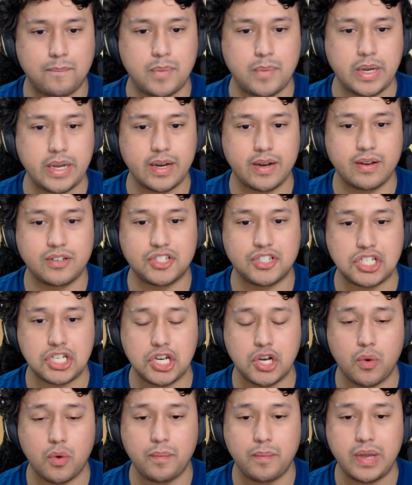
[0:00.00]
big
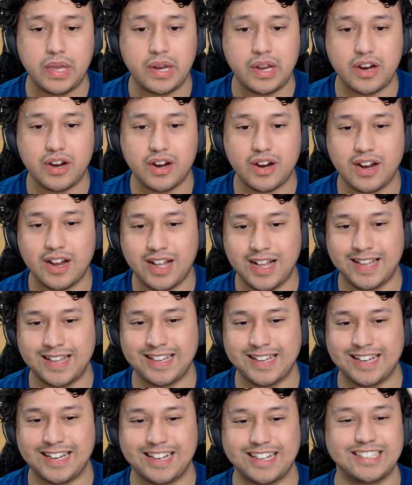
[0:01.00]
geo meteor.
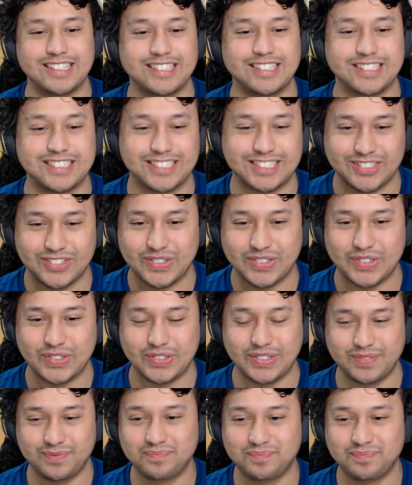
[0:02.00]
It looks so cool.